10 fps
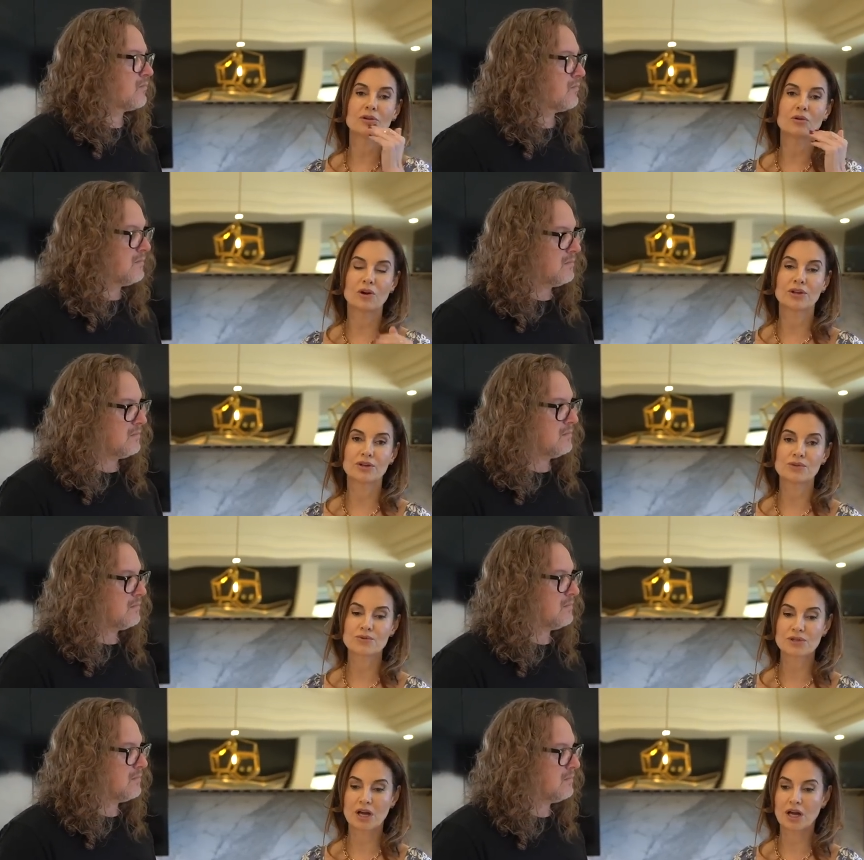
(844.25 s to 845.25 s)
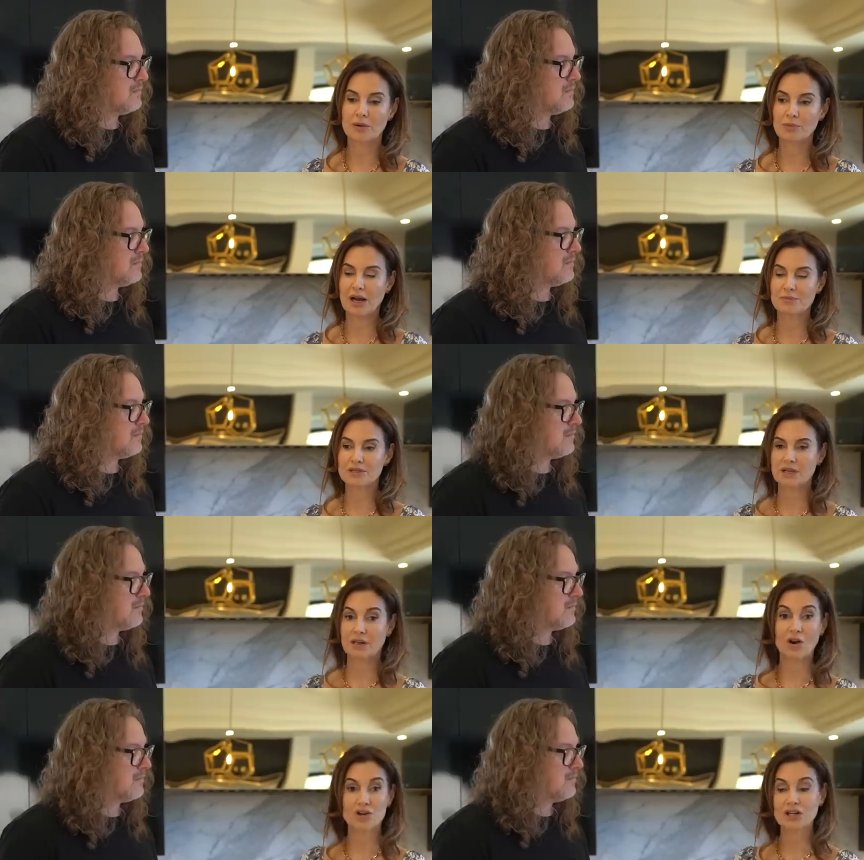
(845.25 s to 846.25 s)
Speaker 1: don't want to use uh, perhaps a
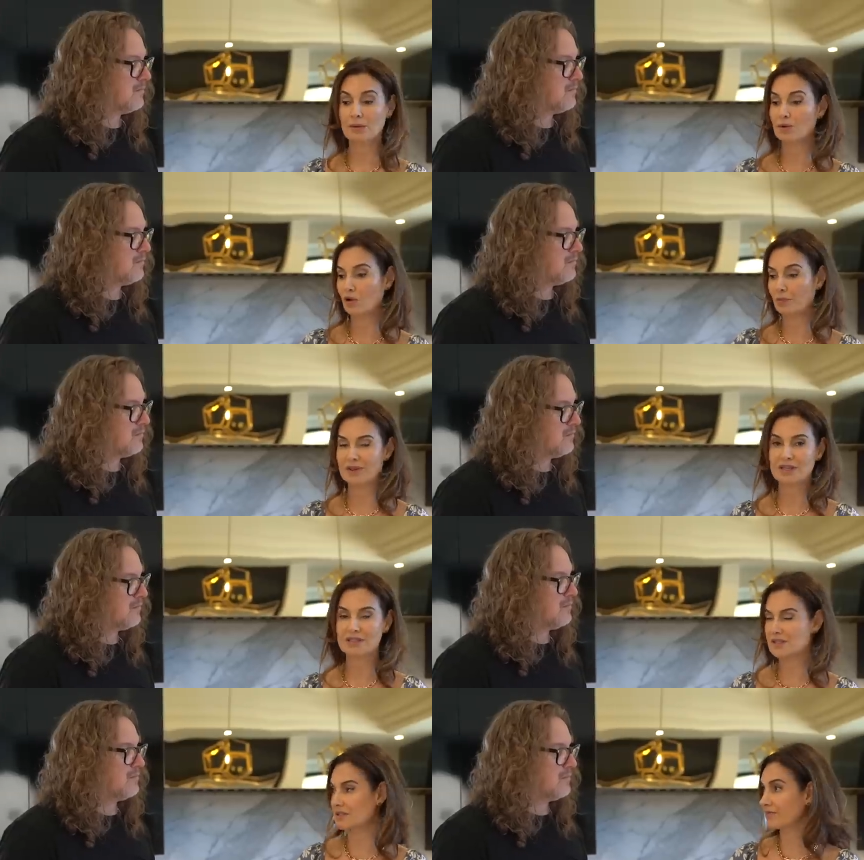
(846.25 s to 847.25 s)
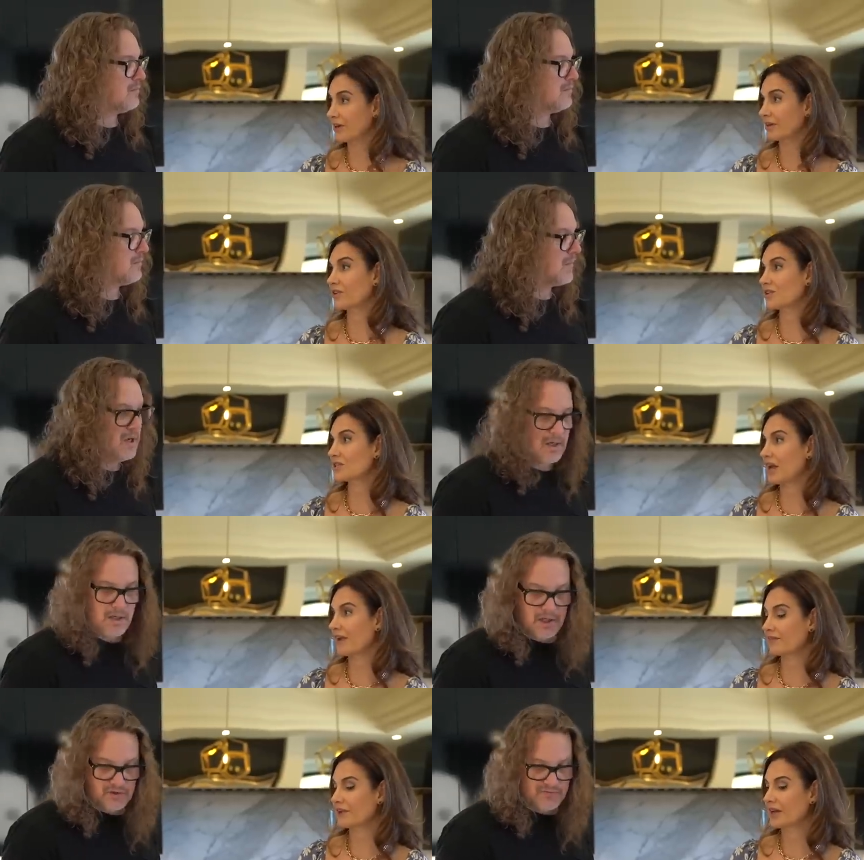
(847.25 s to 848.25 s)
harsh chemical, but this is very, very
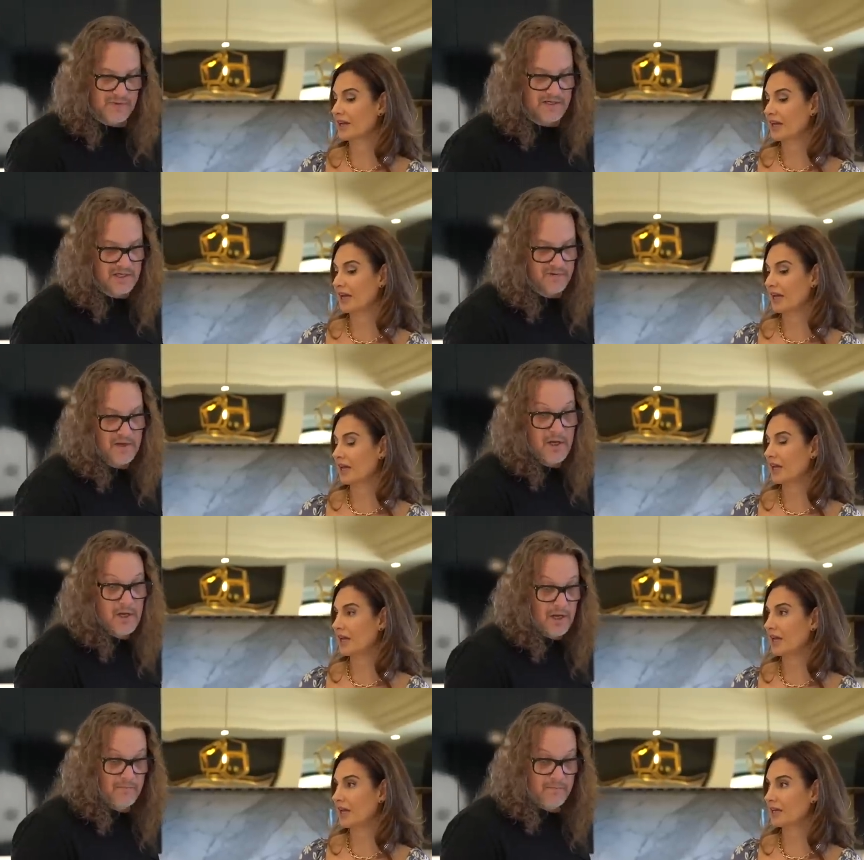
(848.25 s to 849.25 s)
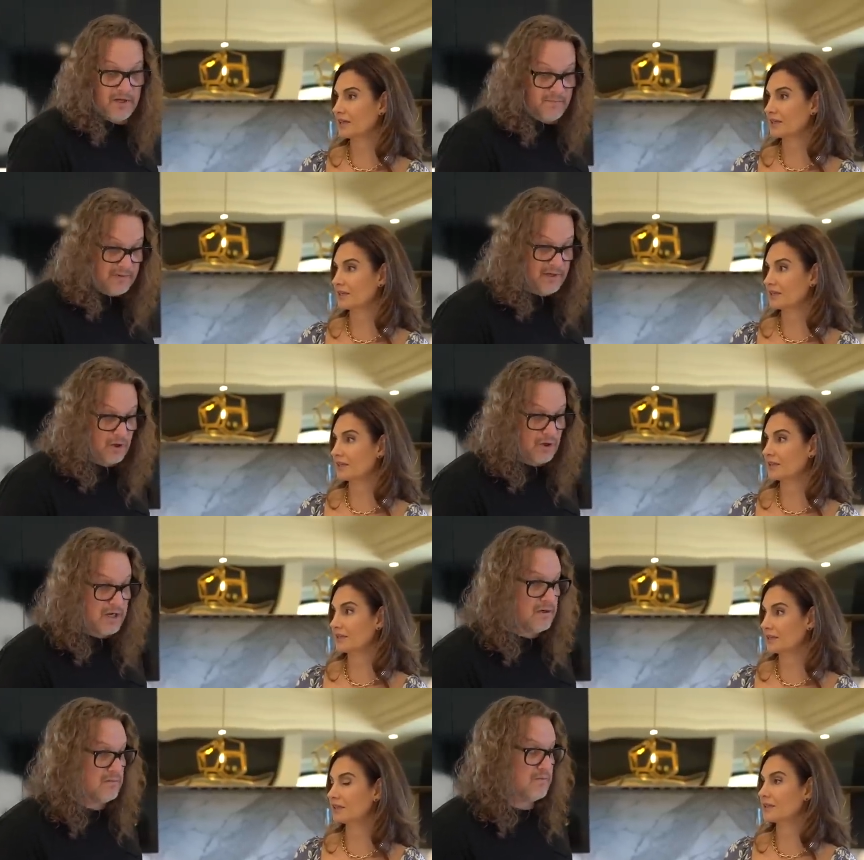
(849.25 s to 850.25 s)
safe. It's
Speaker 2: very safe. And, and, and vinegar
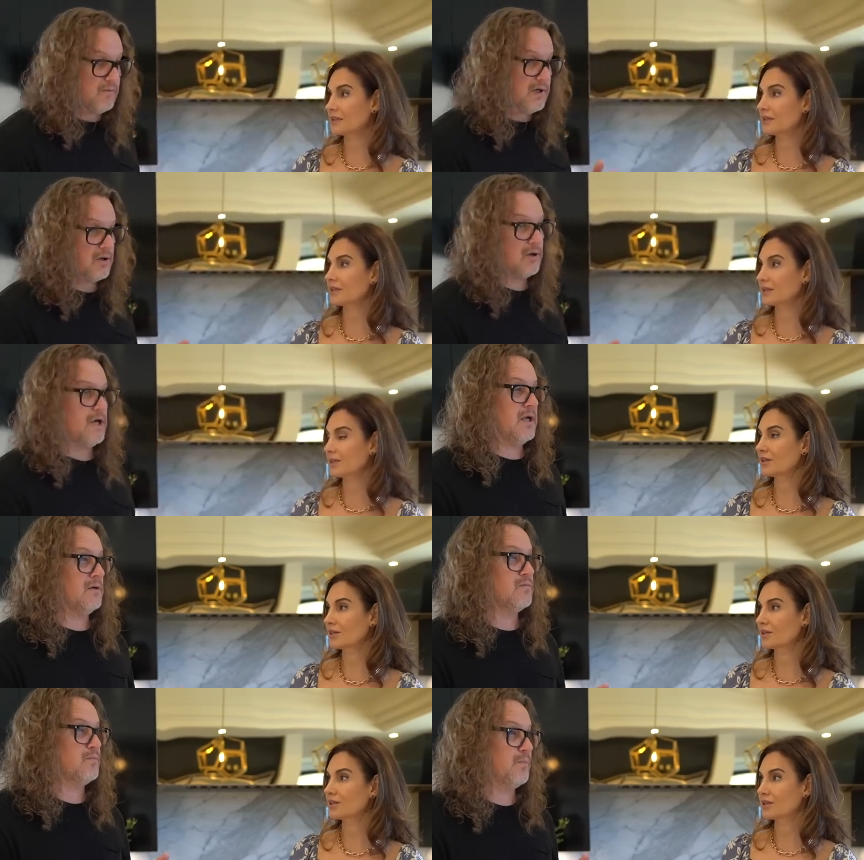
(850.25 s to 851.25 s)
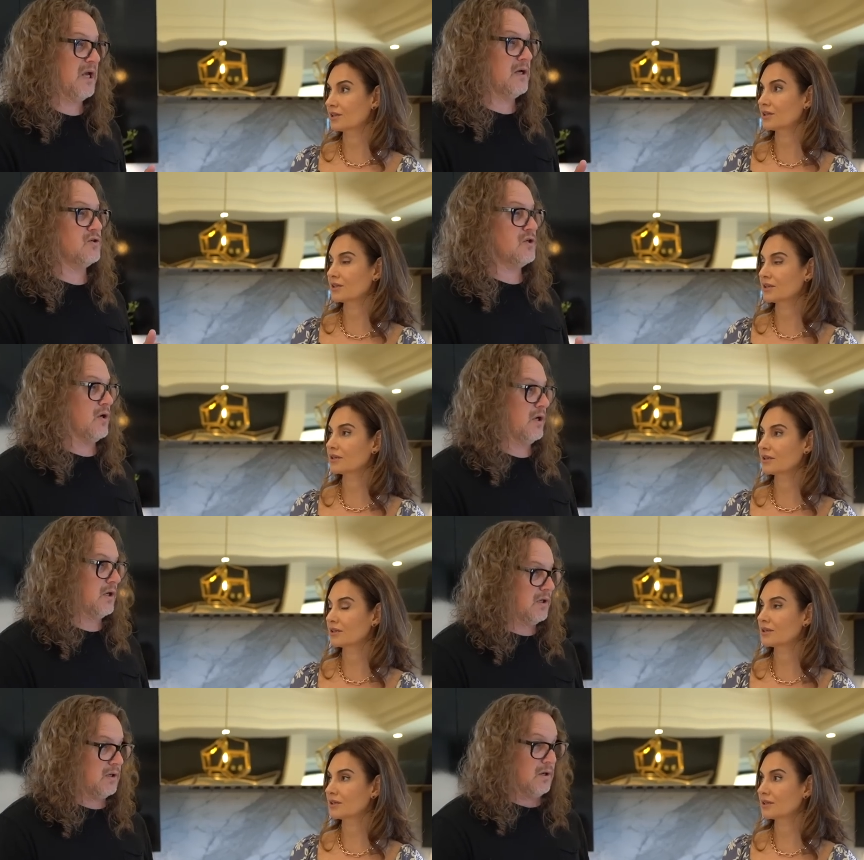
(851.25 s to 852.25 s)
and vinegar and baking soda,
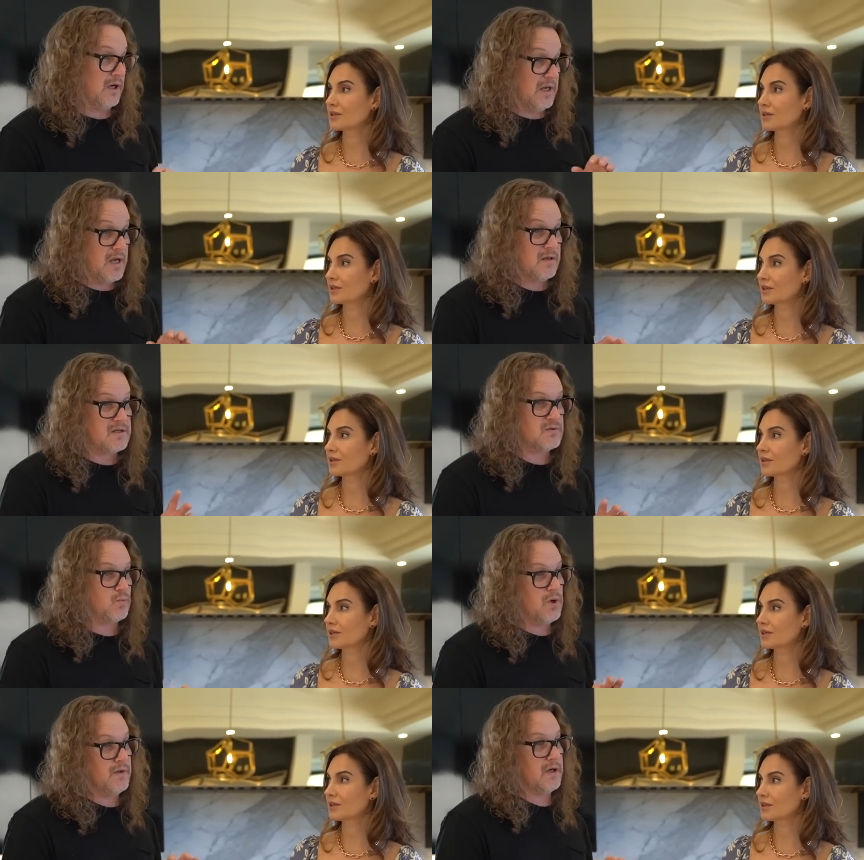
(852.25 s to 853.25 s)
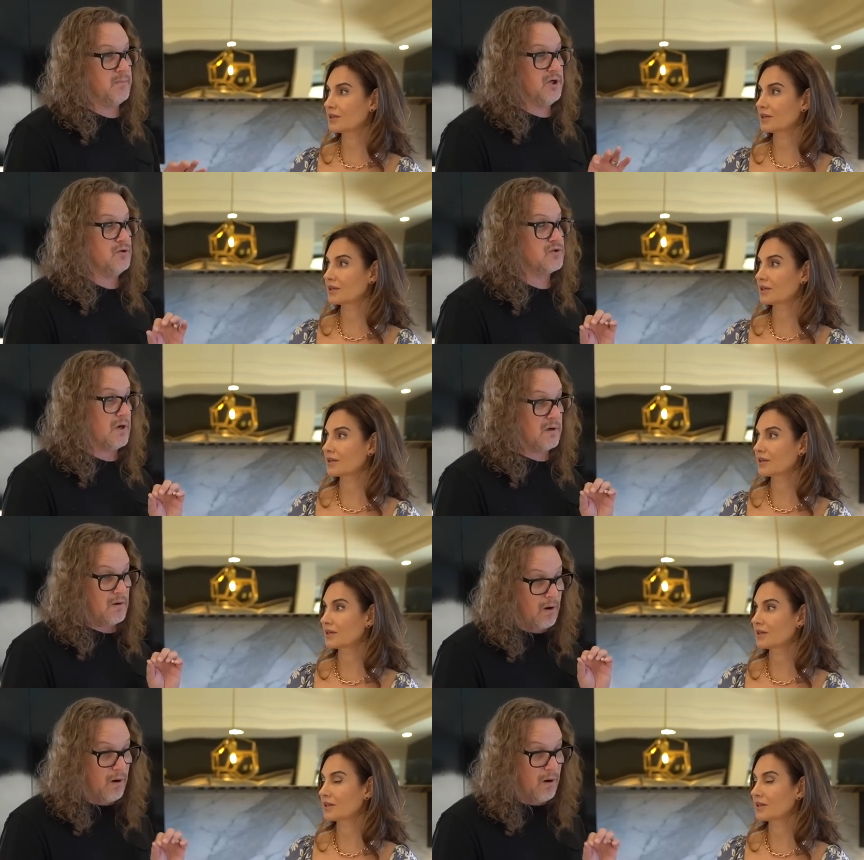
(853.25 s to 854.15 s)
again, that's one that can be used on